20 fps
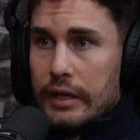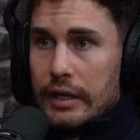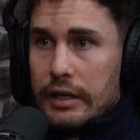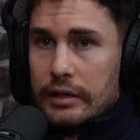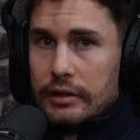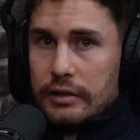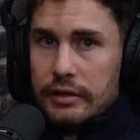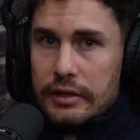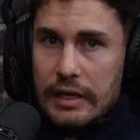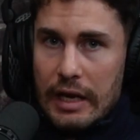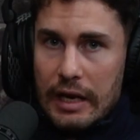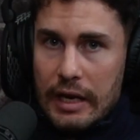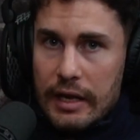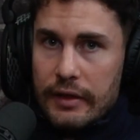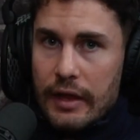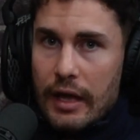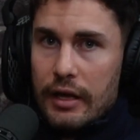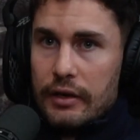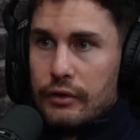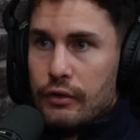in getting
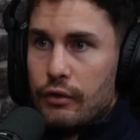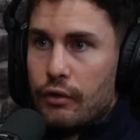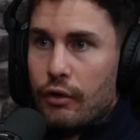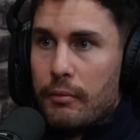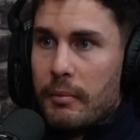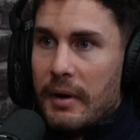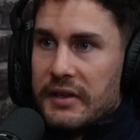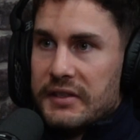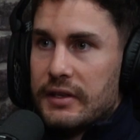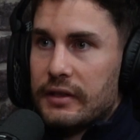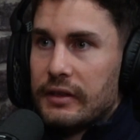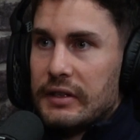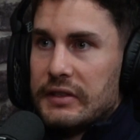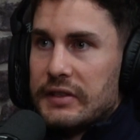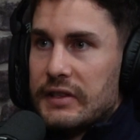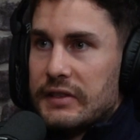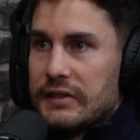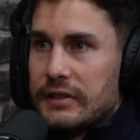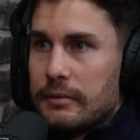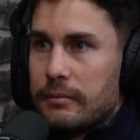that neuromuscular
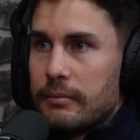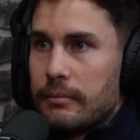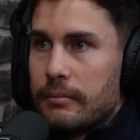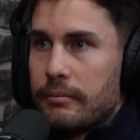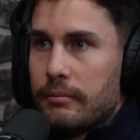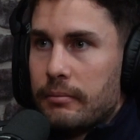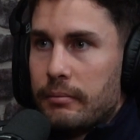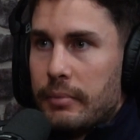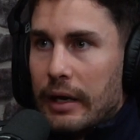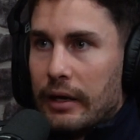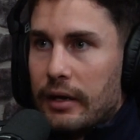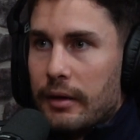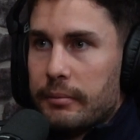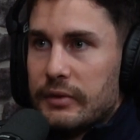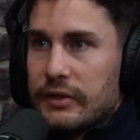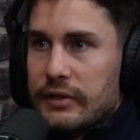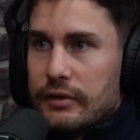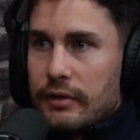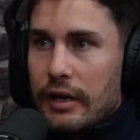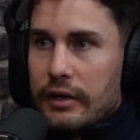system back up
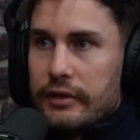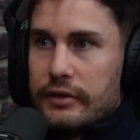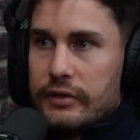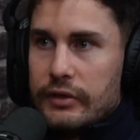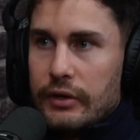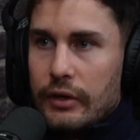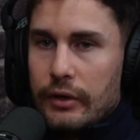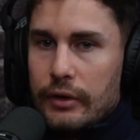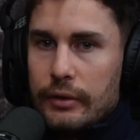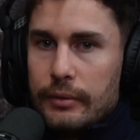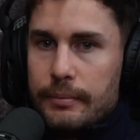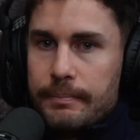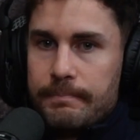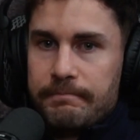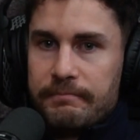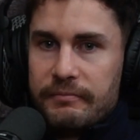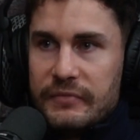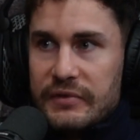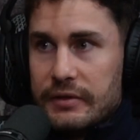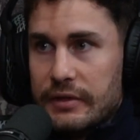to scratch. So
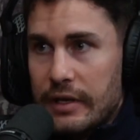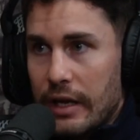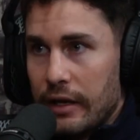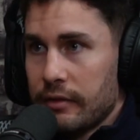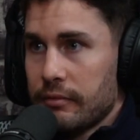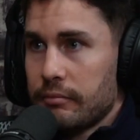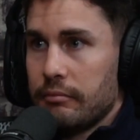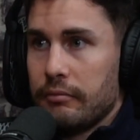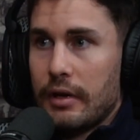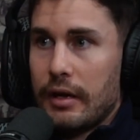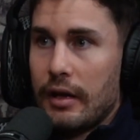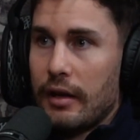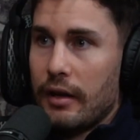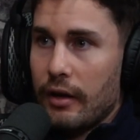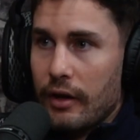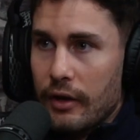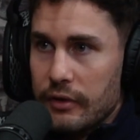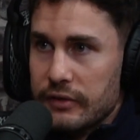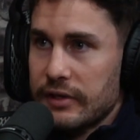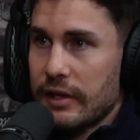yeah,
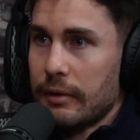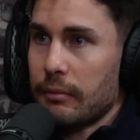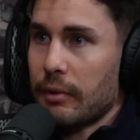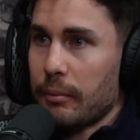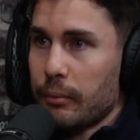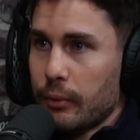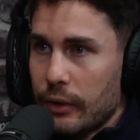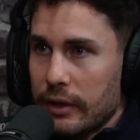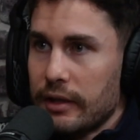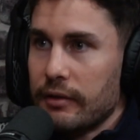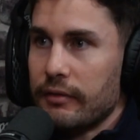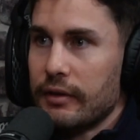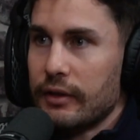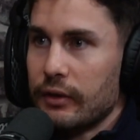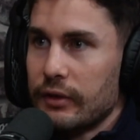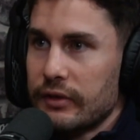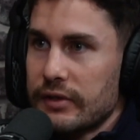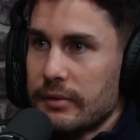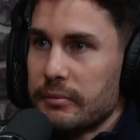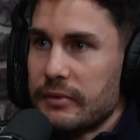I was at one point giving
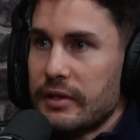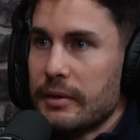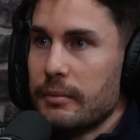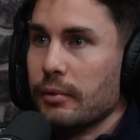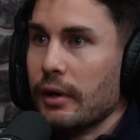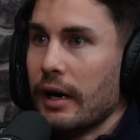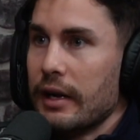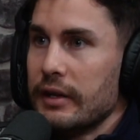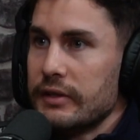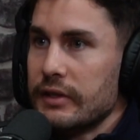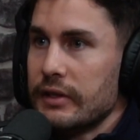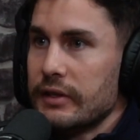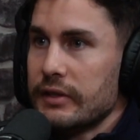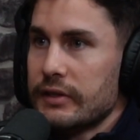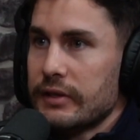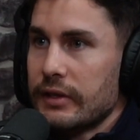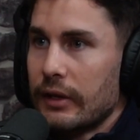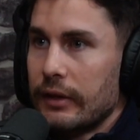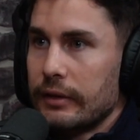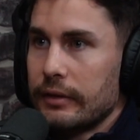her some Tib raises.
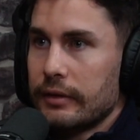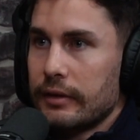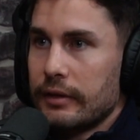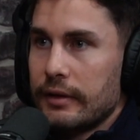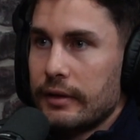So